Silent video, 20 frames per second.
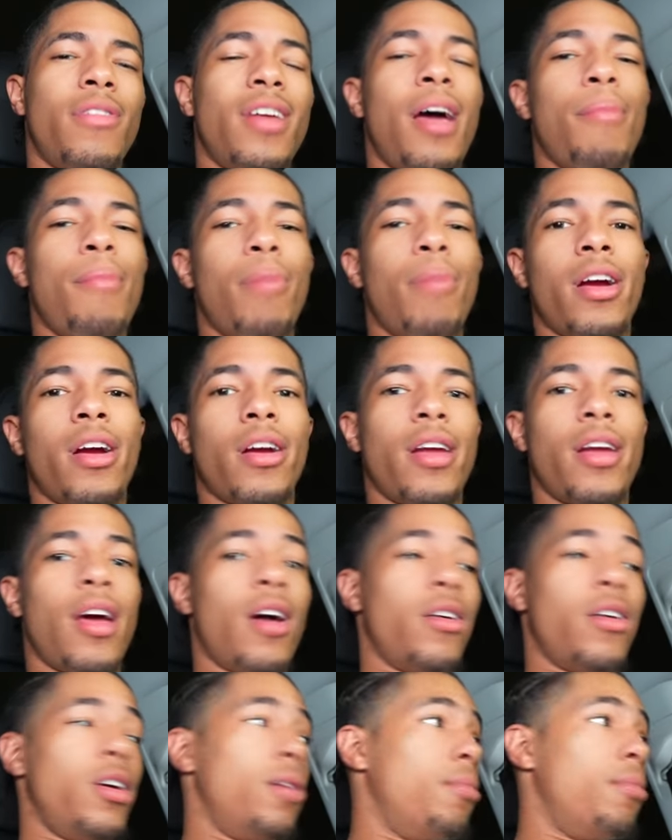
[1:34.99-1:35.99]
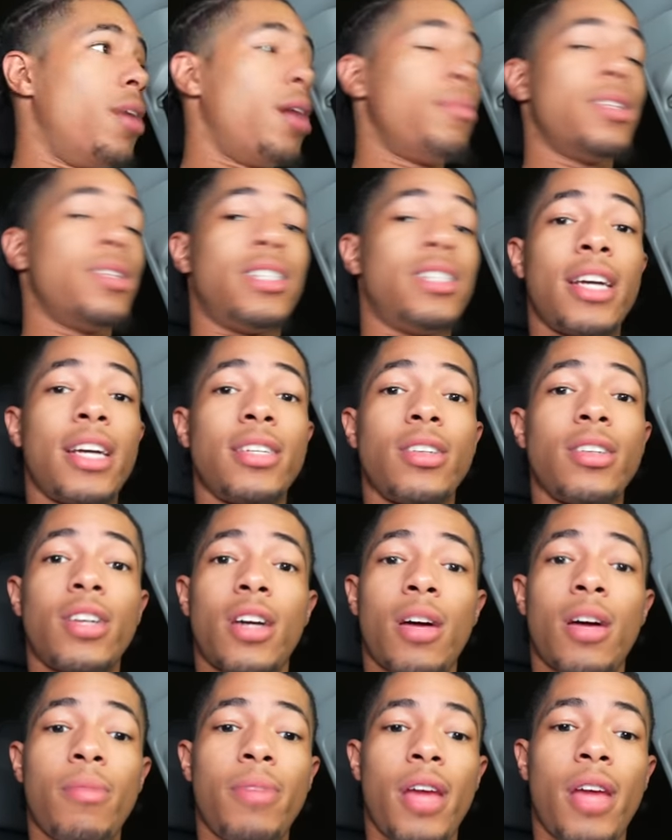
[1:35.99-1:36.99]
Not bring her down here, but I'ma text her to
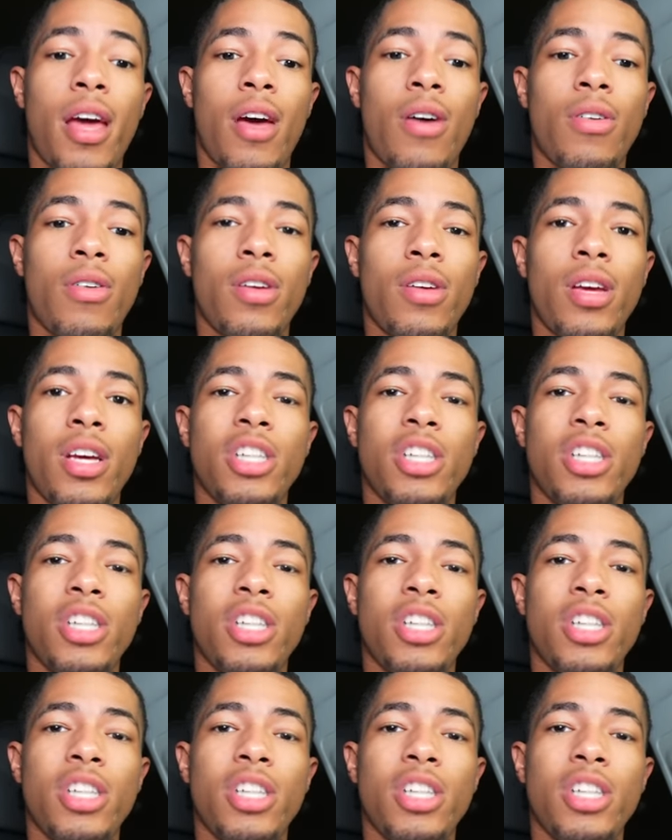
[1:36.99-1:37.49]
come down.